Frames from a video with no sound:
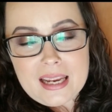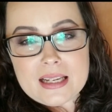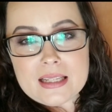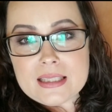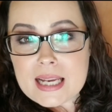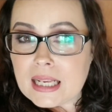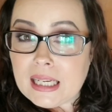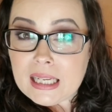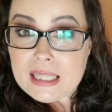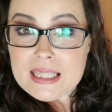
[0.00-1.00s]
is
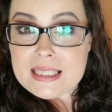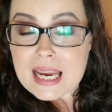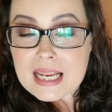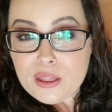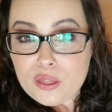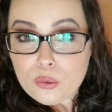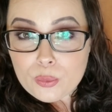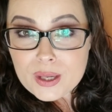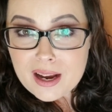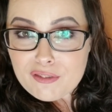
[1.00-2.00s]
technically day
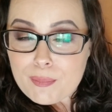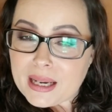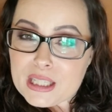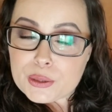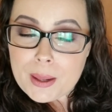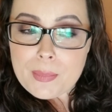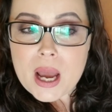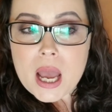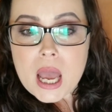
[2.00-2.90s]
3 of my trip.